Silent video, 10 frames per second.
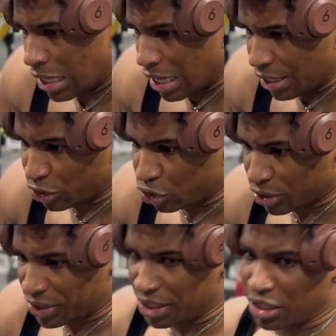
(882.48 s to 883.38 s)
is
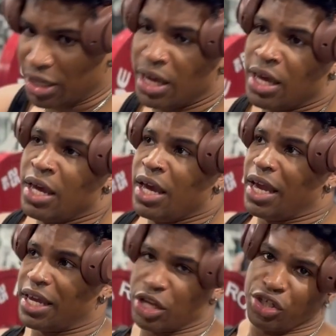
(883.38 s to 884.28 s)
just the
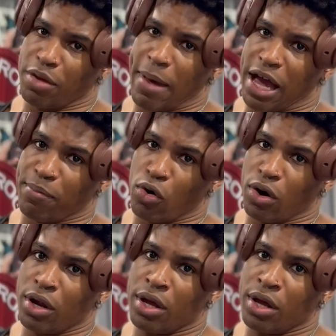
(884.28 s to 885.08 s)
engaging the back more.